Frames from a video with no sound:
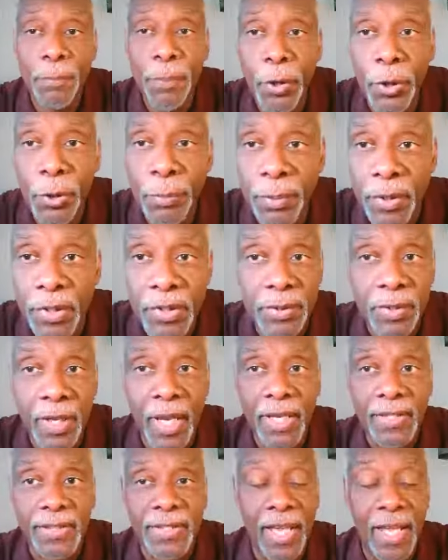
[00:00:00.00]
purpose
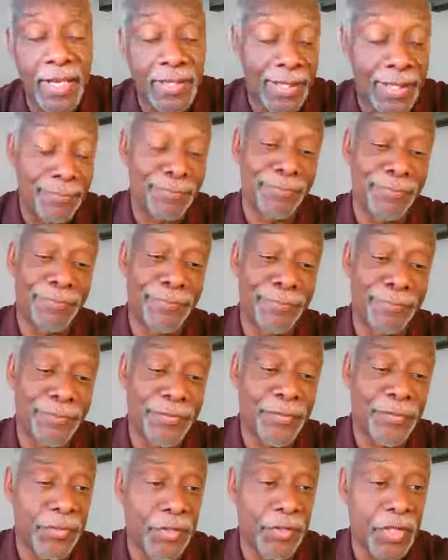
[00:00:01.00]
as I'm
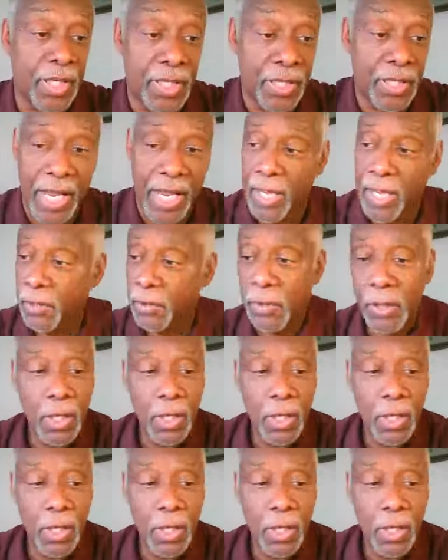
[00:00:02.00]
shutting down,